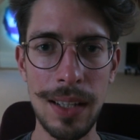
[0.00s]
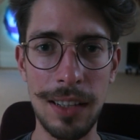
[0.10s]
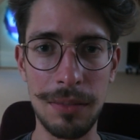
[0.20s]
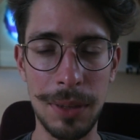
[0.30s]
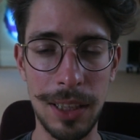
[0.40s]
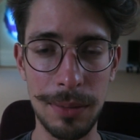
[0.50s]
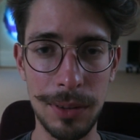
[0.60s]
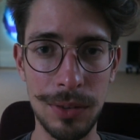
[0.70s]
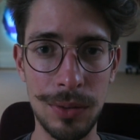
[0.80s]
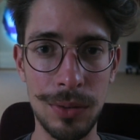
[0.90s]
I've been
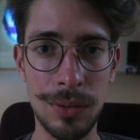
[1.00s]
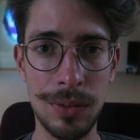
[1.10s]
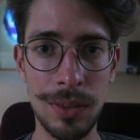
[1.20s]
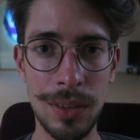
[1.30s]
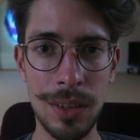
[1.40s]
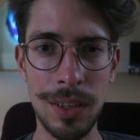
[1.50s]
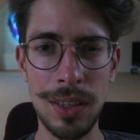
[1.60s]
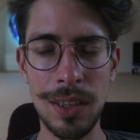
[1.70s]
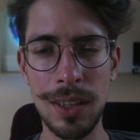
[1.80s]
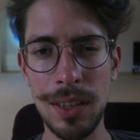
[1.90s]
able to
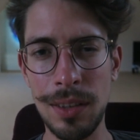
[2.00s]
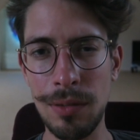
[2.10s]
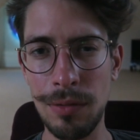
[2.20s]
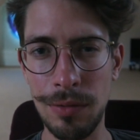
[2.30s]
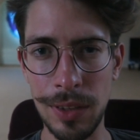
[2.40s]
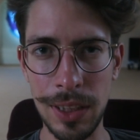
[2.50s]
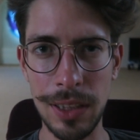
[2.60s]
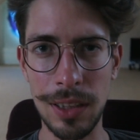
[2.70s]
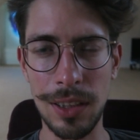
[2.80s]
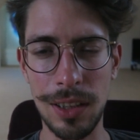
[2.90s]

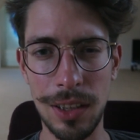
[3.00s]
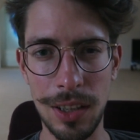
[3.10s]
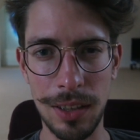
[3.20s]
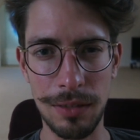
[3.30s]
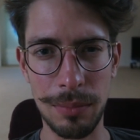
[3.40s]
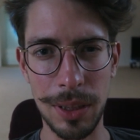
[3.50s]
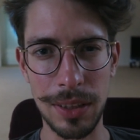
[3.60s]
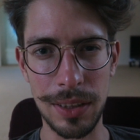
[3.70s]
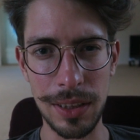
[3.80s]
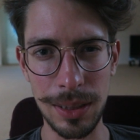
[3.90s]
feel a lot of my
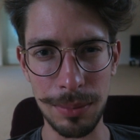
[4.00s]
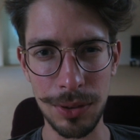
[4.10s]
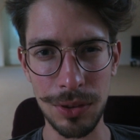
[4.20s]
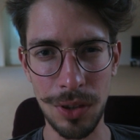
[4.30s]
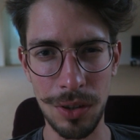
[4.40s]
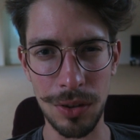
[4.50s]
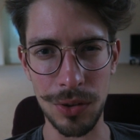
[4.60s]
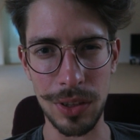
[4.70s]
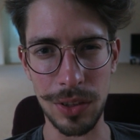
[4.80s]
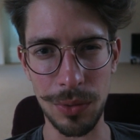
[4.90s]
deep
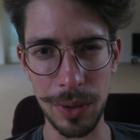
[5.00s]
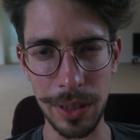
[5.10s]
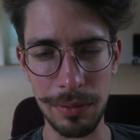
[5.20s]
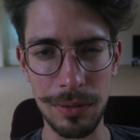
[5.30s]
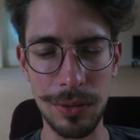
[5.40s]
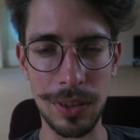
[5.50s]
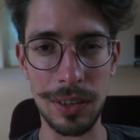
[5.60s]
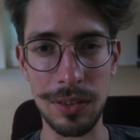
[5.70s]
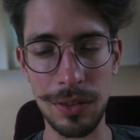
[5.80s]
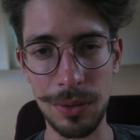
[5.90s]
sorrows and grief during
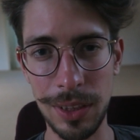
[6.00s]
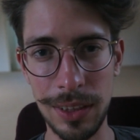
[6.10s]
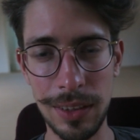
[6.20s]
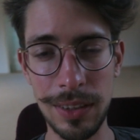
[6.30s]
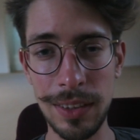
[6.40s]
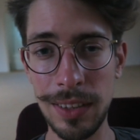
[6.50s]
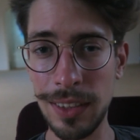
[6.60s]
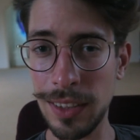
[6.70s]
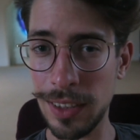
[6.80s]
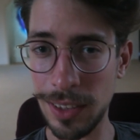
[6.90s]
this retreat.
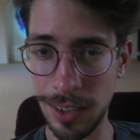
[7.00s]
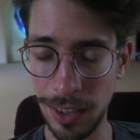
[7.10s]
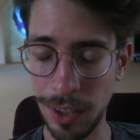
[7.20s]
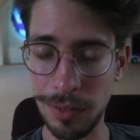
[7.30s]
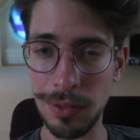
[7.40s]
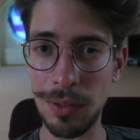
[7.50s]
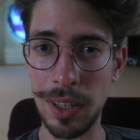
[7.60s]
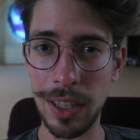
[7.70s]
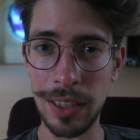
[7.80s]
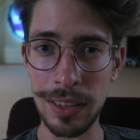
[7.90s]
A lot of
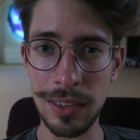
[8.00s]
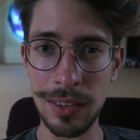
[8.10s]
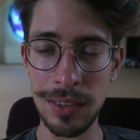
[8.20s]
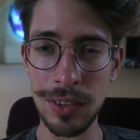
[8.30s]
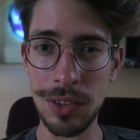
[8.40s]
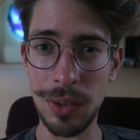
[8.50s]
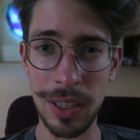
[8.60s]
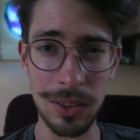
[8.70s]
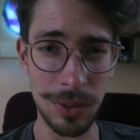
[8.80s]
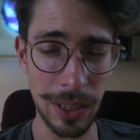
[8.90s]
crying
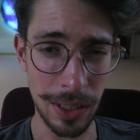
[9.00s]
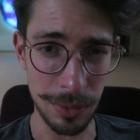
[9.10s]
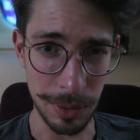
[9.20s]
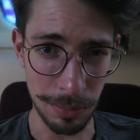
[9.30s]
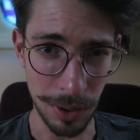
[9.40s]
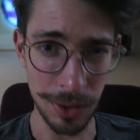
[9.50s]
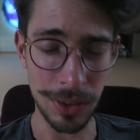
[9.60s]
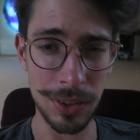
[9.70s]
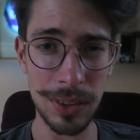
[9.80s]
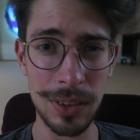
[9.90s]
together with
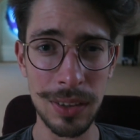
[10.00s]
brothers.